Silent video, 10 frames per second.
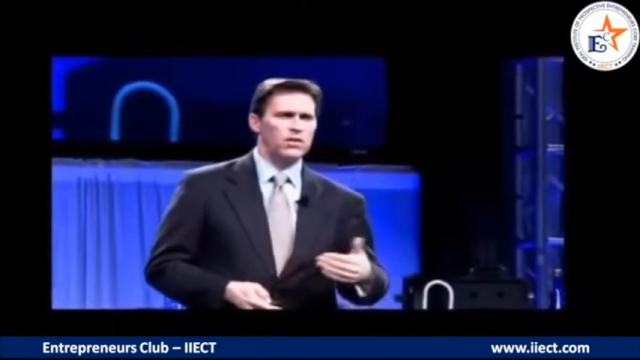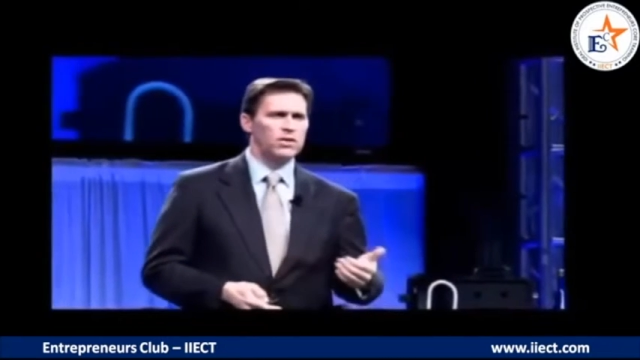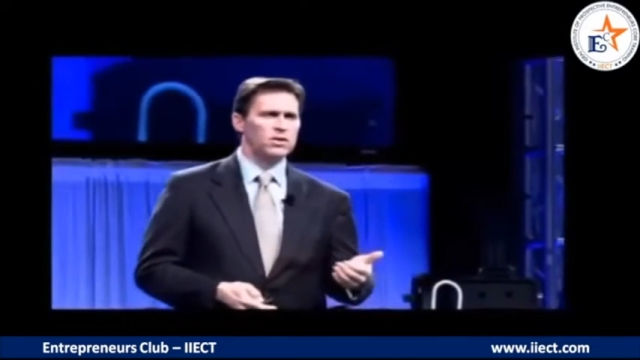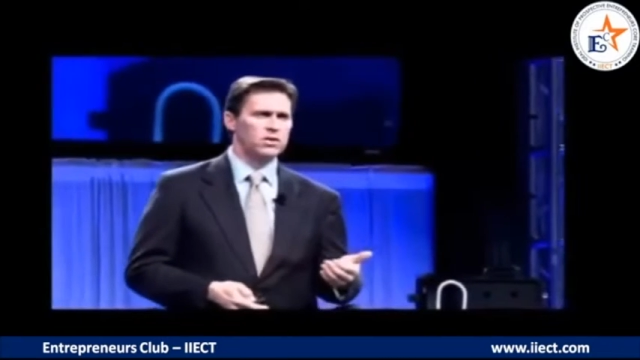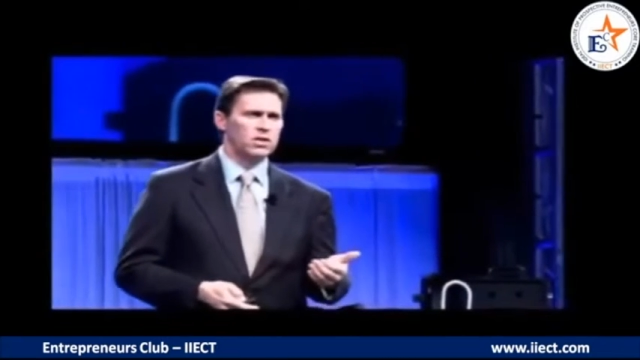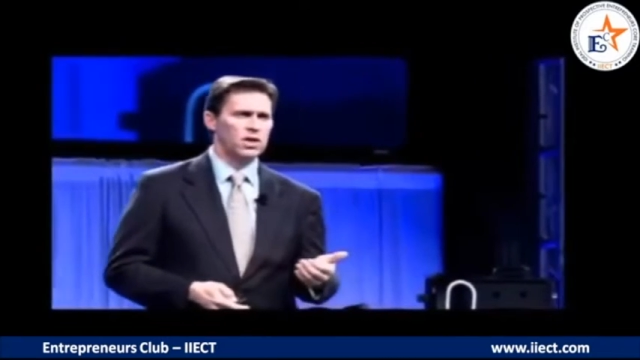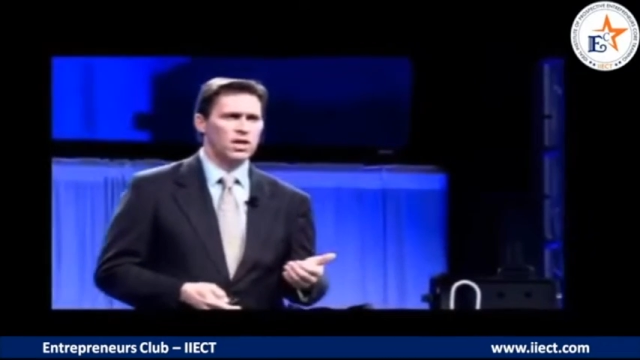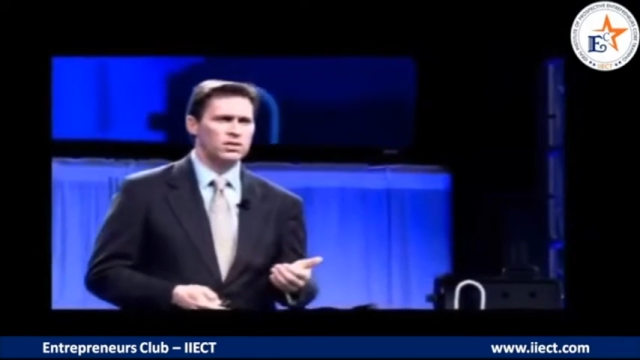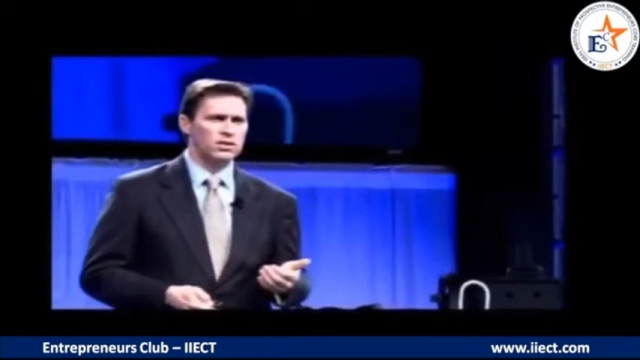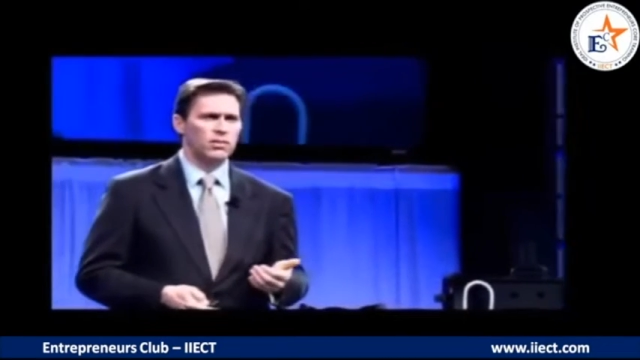And this is the
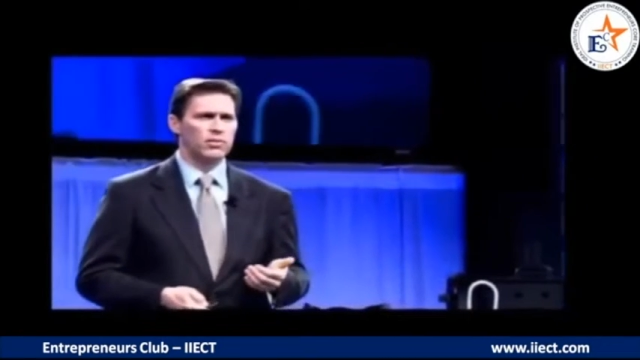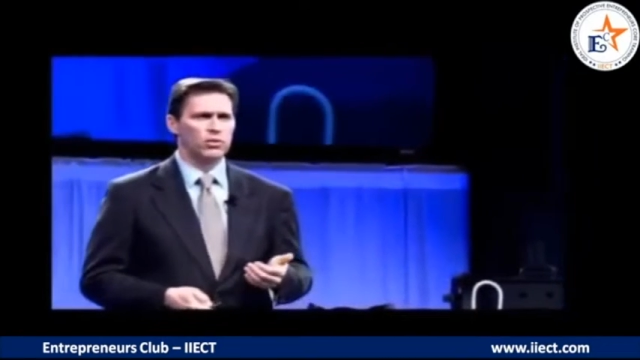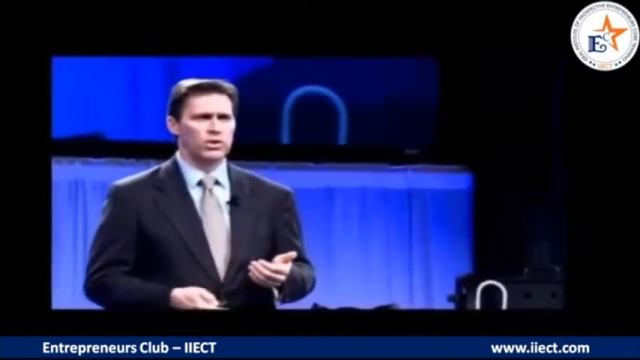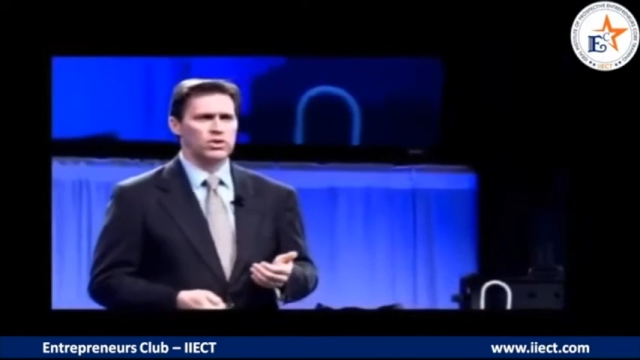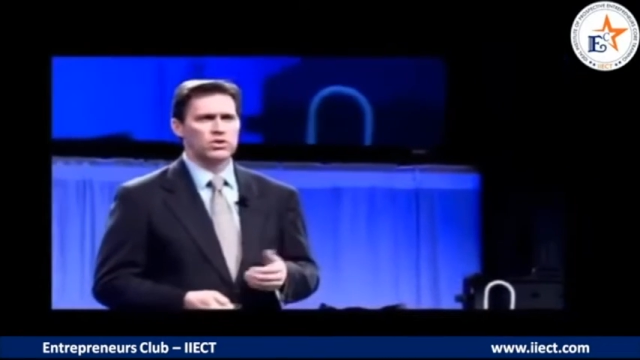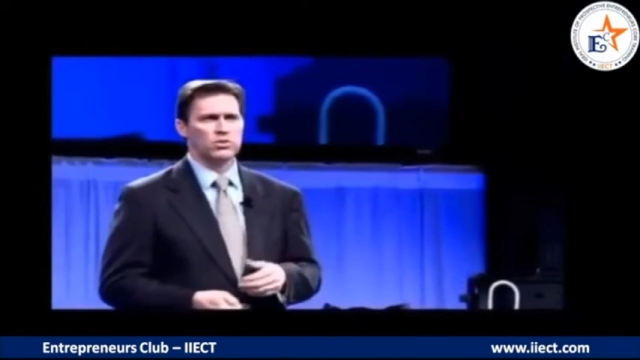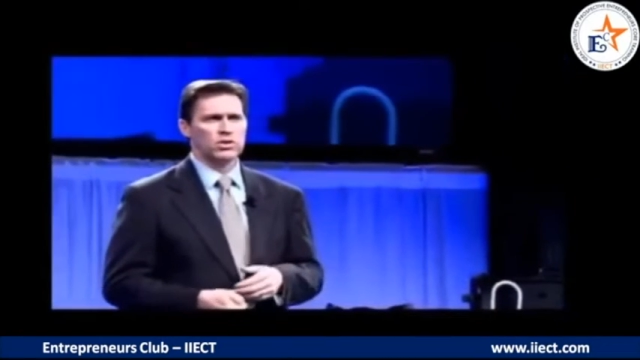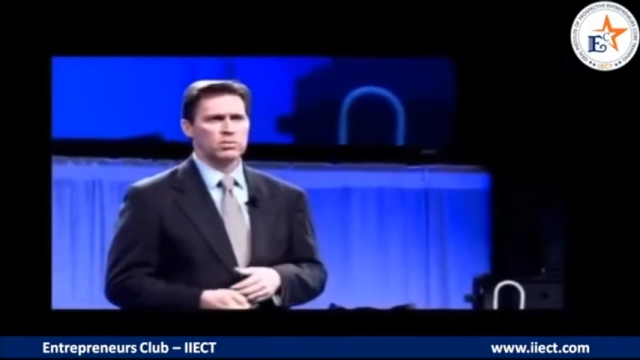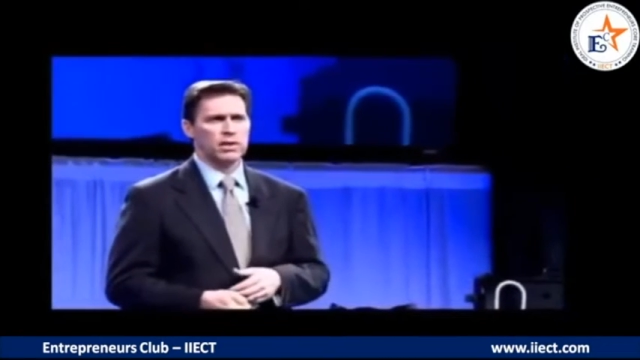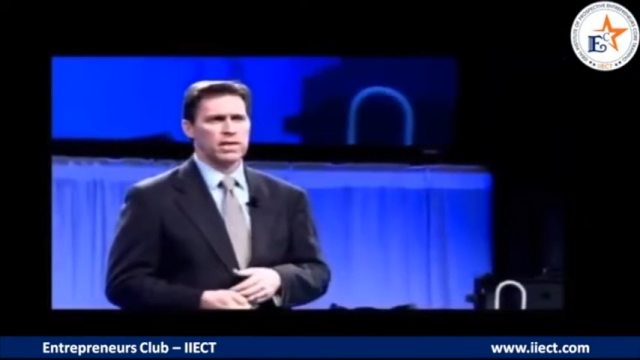concept that we use
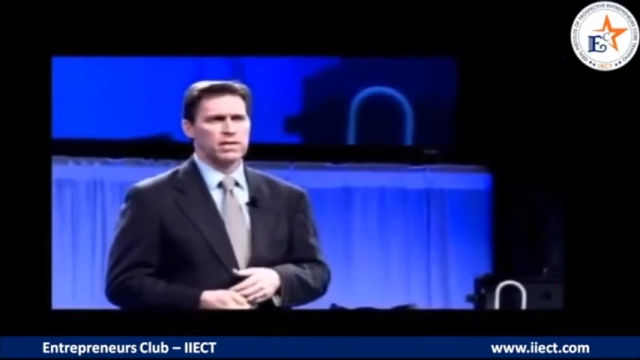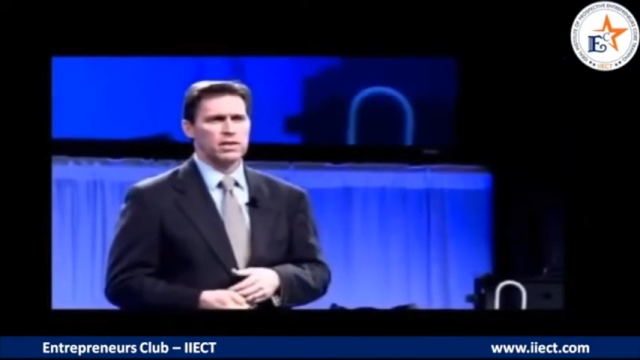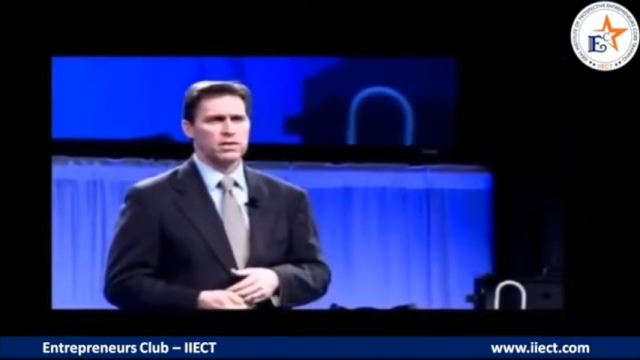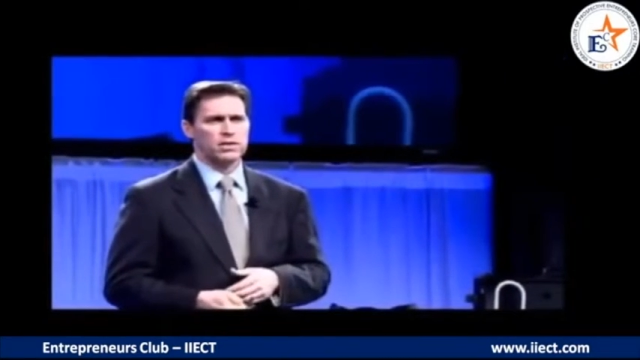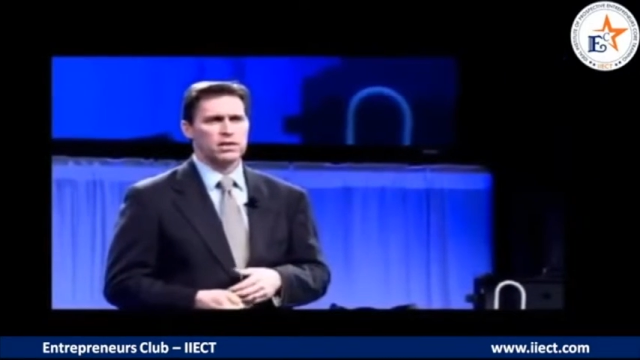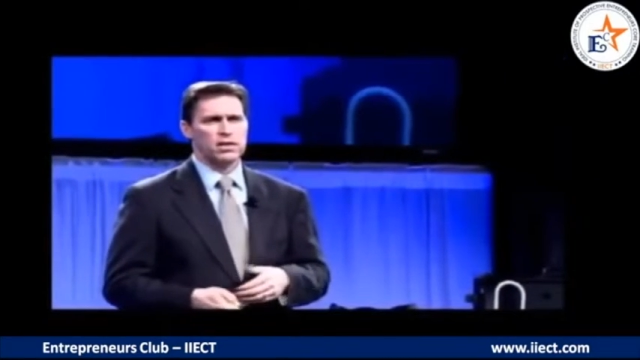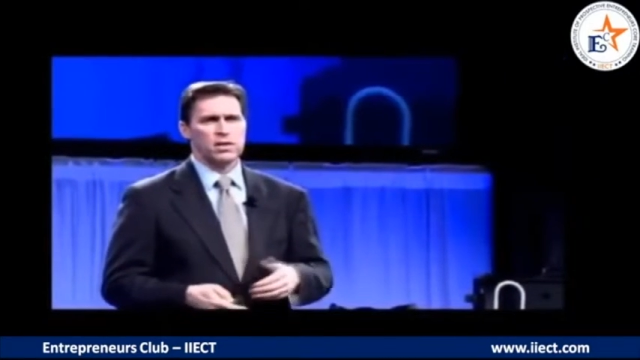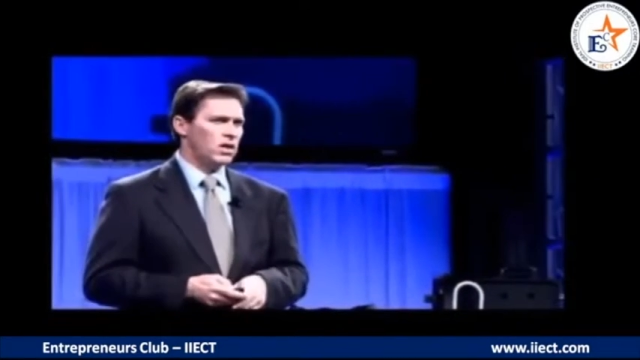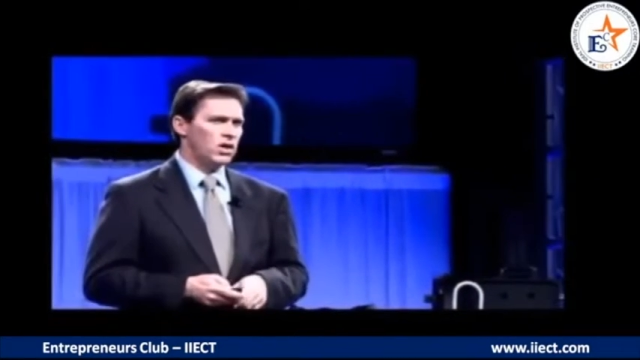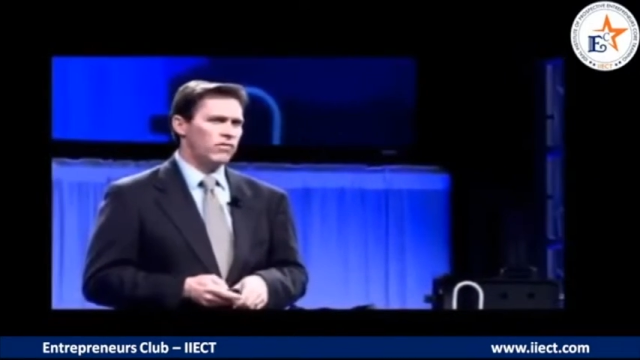to explain this.
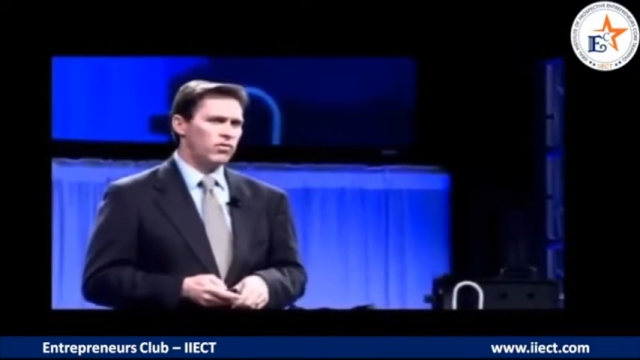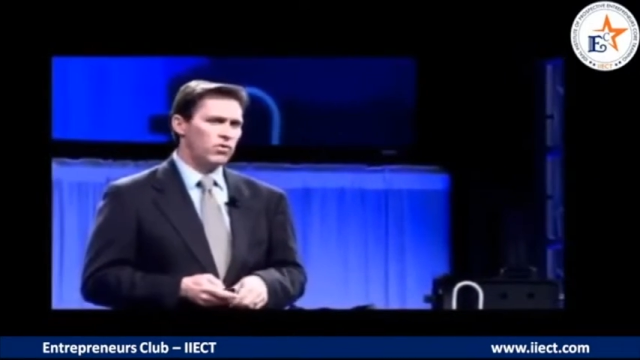If